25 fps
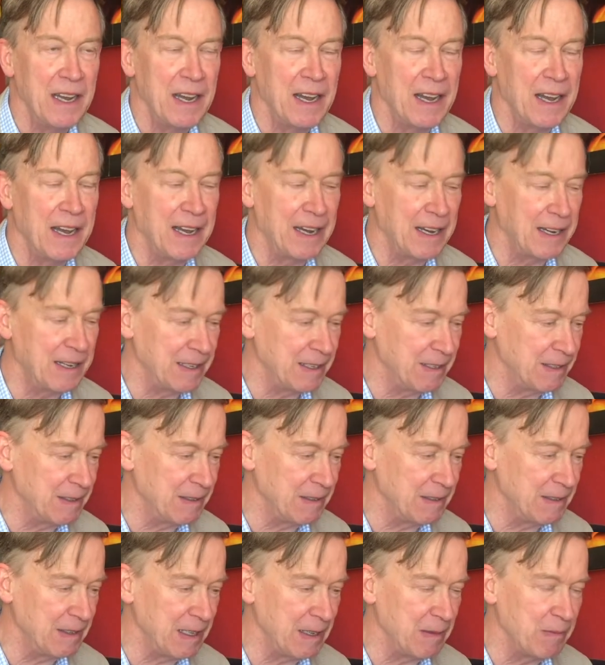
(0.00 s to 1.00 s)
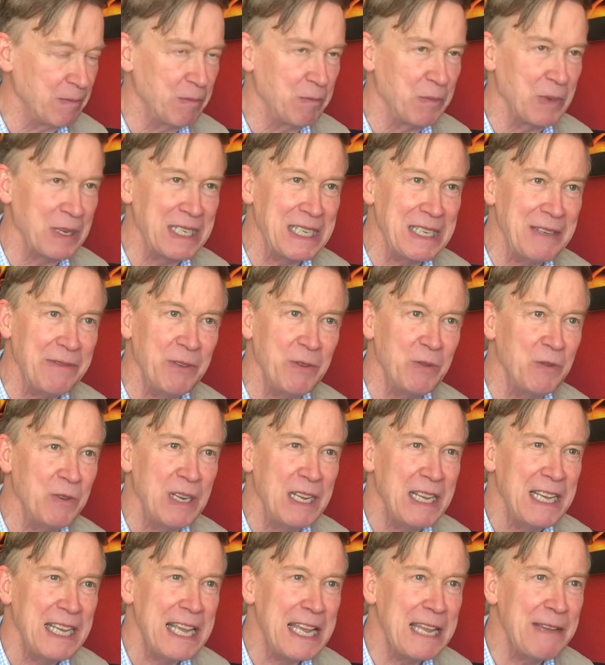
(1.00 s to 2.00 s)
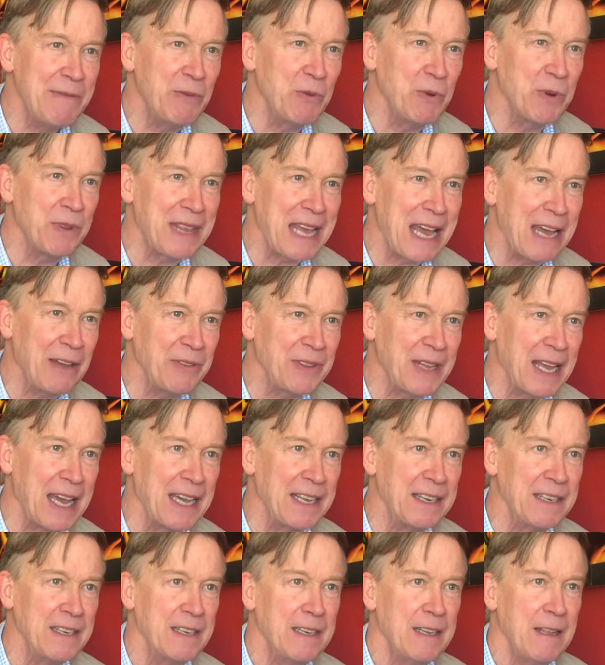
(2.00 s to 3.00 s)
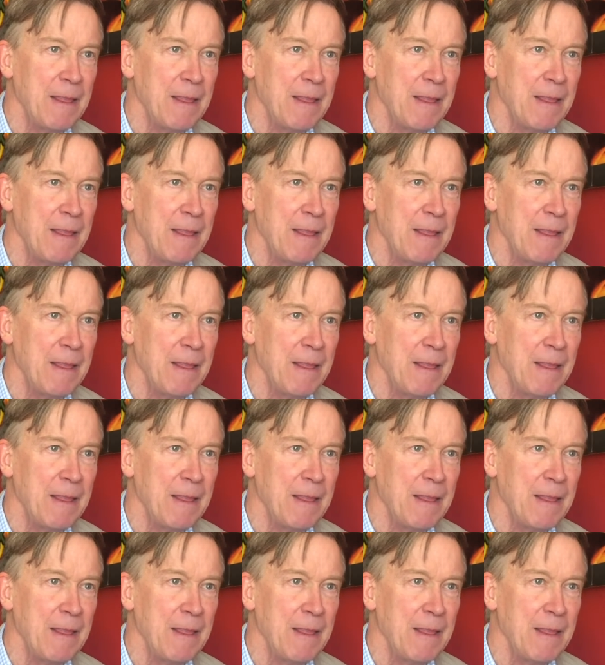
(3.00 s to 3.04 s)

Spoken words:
But even without that,